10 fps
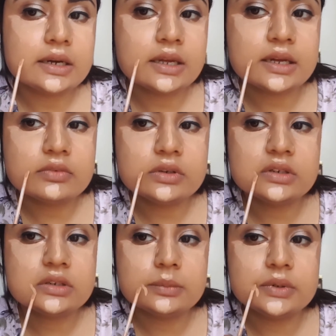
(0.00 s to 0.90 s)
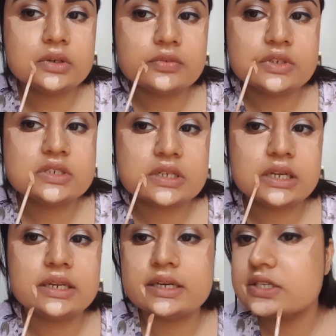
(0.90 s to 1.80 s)
I have a little bit of
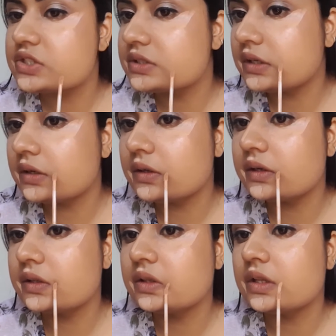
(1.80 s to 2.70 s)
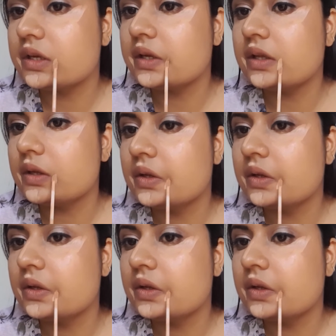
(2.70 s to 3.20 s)
discoloration here and there,